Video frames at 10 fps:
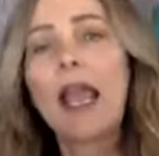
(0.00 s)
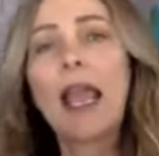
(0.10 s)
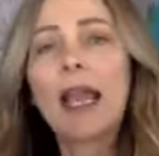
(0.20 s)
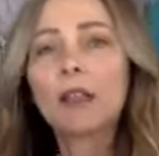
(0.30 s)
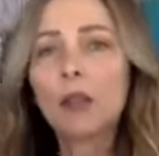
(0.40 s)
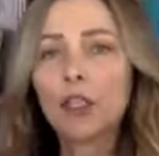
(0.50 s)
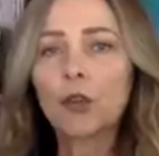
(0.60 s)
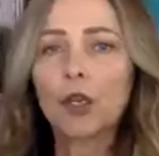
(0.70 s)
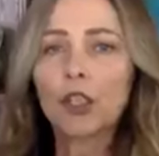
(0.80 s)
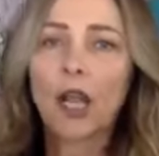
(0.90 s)
and
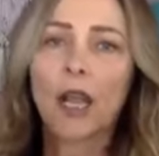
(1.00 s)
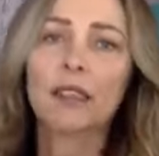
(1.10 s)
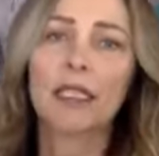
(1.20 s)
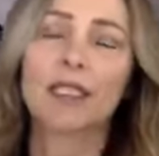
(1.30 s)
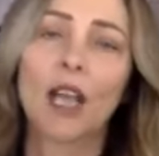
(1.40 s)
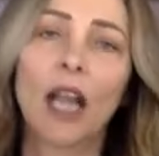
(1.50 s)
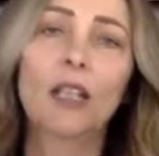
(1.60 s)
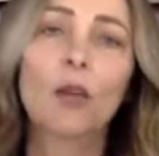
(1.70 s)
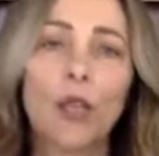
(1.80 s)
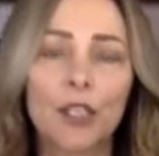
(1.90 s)
your child is
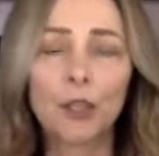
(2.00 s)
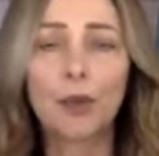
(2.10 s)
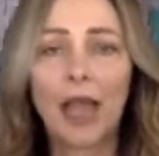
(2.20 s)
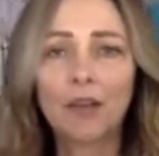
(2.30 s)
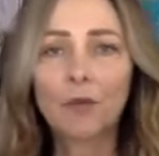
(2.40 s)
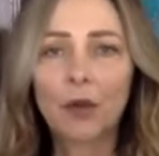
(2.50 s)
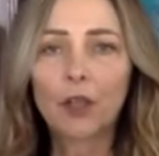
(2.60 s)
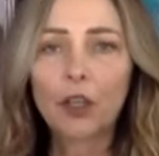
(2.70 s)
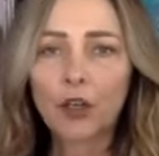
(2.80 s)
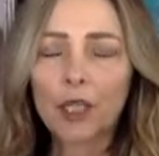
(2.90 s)
not going to have
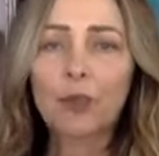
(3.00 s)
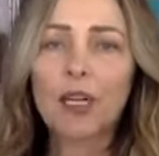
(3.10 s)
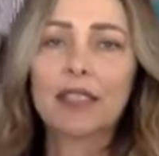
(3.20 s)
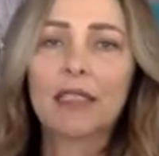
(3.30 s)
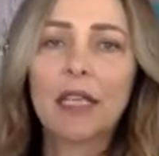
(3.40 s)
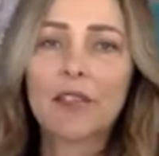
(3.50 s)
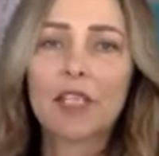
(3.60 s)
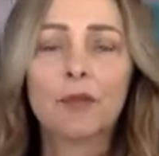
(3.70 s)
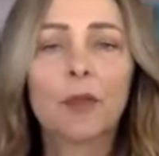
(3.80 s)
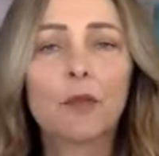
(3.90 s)
current present levels
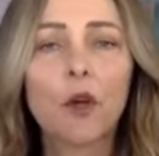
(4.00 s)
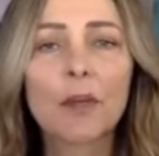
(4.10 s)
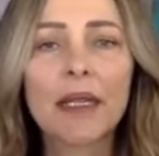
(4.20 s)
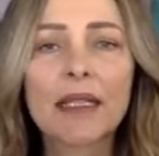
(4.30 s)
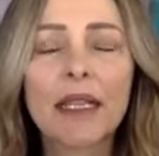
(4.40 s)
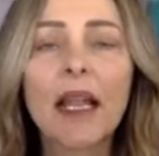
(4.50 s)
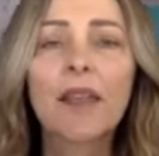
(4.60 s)
of performance.